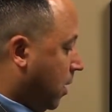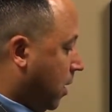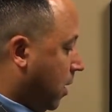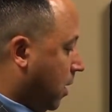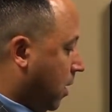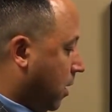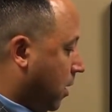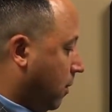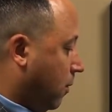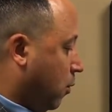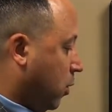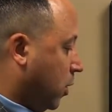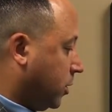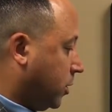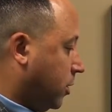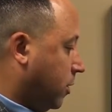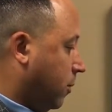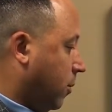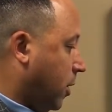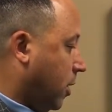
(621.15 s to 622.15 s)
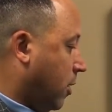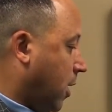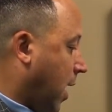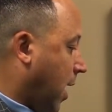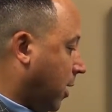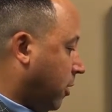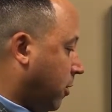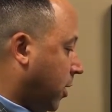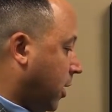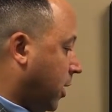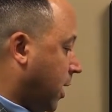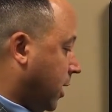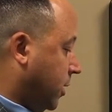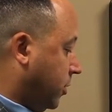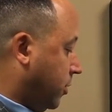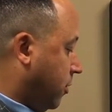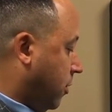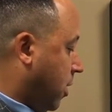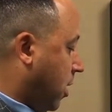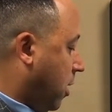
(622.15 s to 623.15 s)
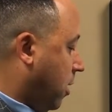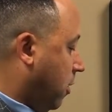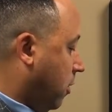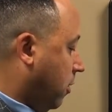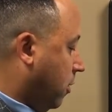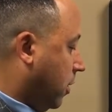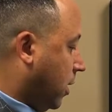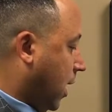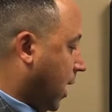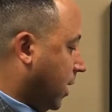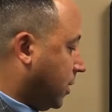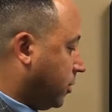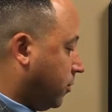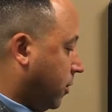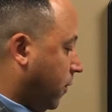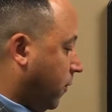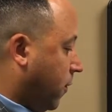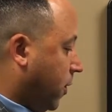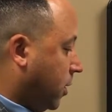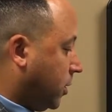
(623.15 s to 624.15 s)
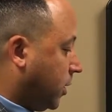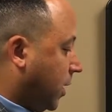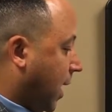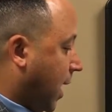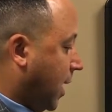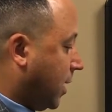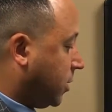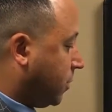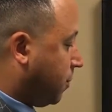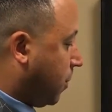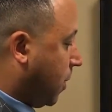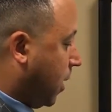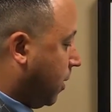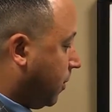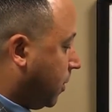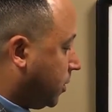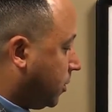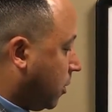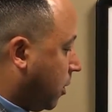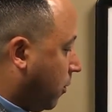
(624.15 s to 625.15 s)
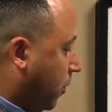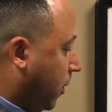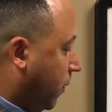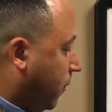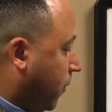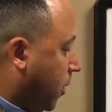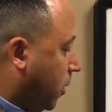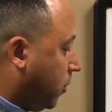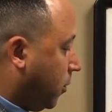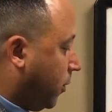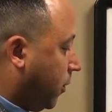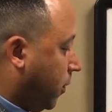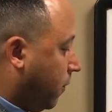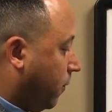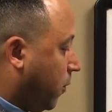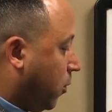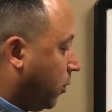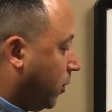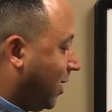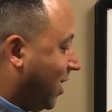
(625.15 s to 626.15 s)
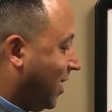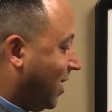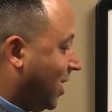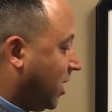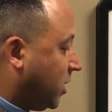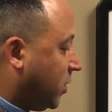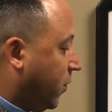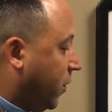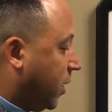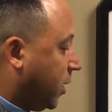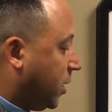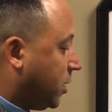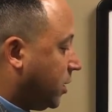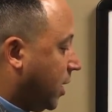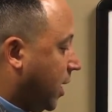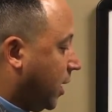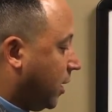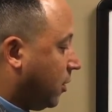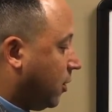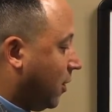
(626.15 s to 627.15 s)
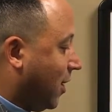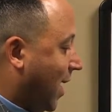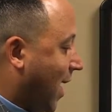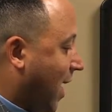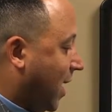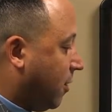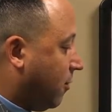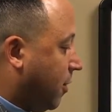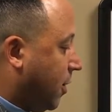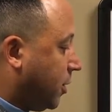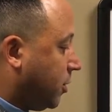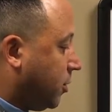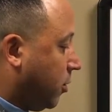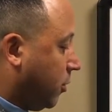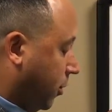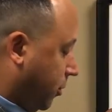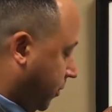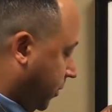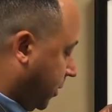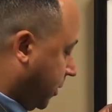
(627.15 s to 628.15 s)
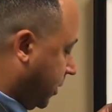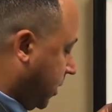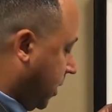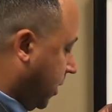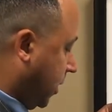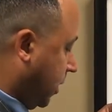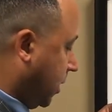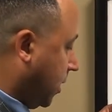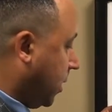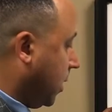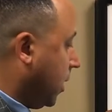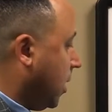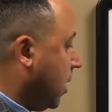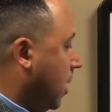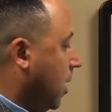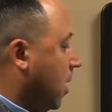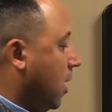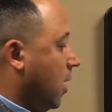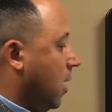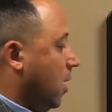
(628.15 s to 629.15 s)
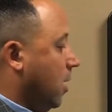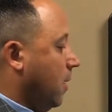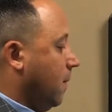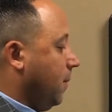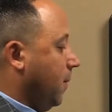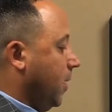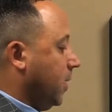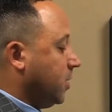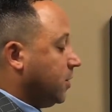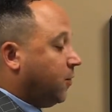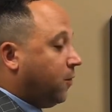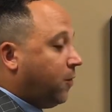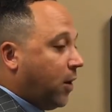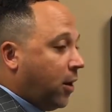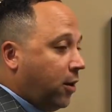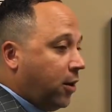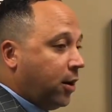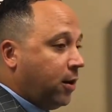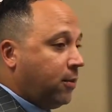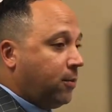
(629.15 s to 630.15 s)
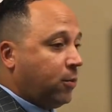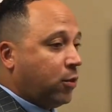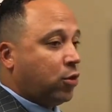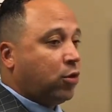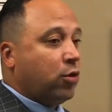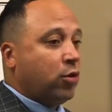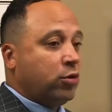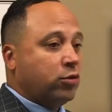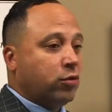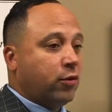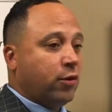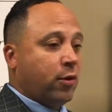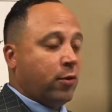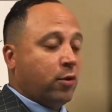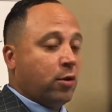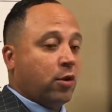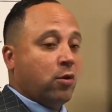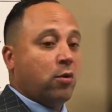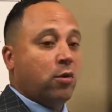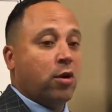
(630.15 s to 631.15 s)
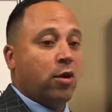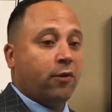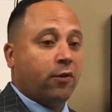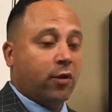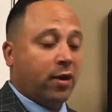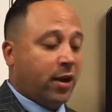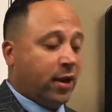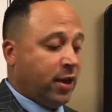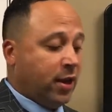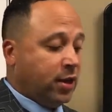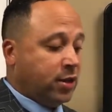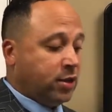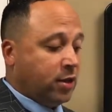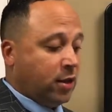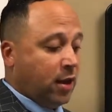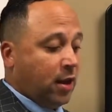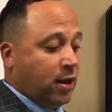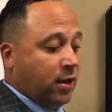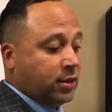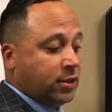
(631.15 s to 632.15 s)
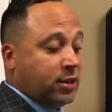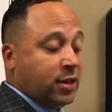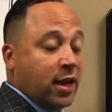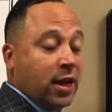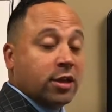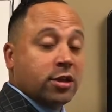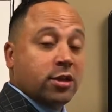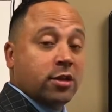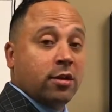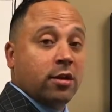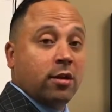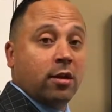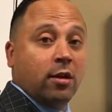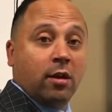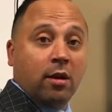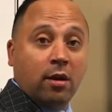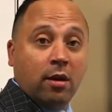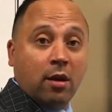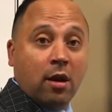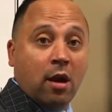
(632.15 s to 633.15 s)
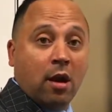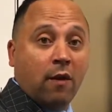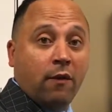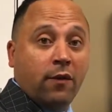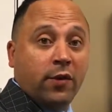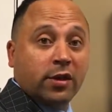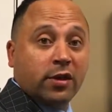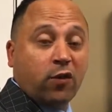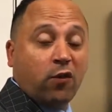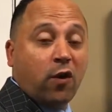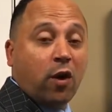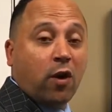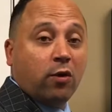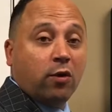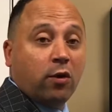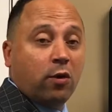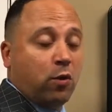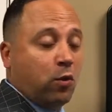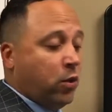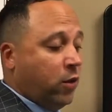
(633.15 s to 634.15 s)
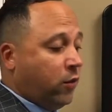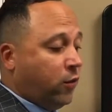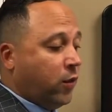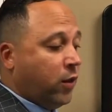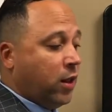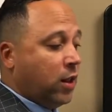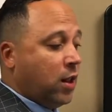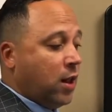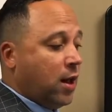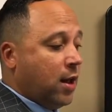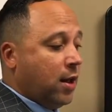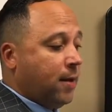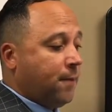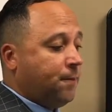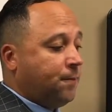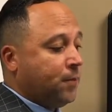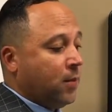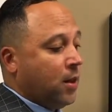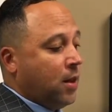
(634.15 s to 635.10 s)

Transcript: Was the bill accurate? Yes or no? Cash refunds, cash payments are refunded within 14 days via check to the address on your receipt. It is very crucial that we're going over each section of this folder with the client